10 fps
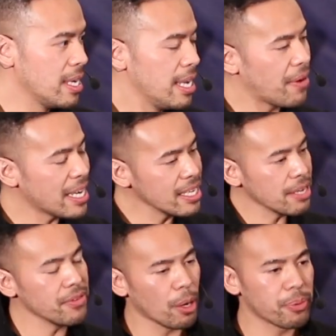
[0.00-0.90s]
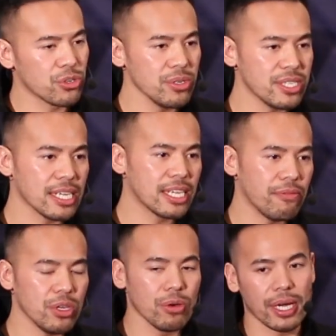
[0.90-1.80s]
If I can give an opportunity and
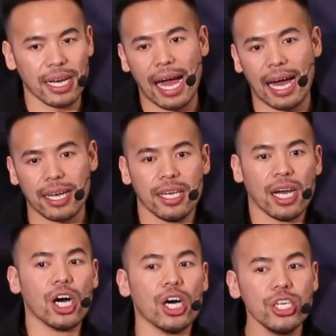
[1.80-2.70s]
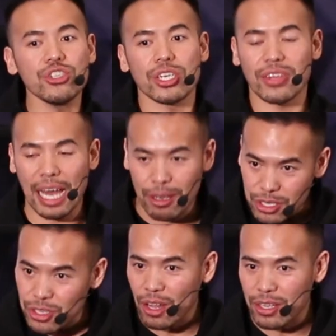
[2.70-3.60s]
give you it at a
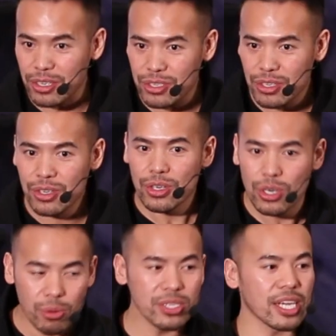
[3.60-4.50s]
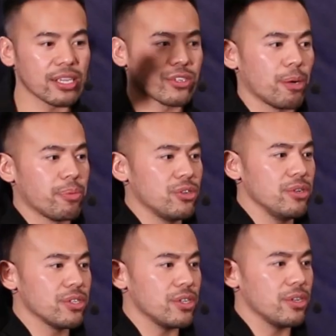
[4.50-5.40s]
$100,000, who would take this
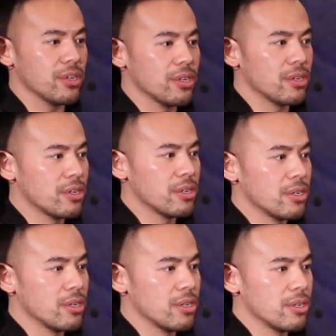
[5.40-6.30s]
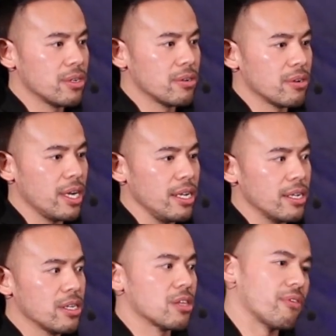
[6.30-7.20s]
opportunity? Right?
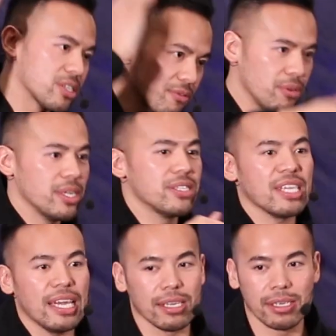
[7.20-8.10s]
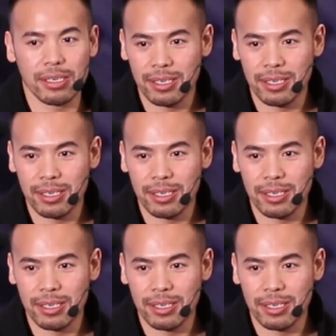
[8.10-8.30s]
the rest of you are insane.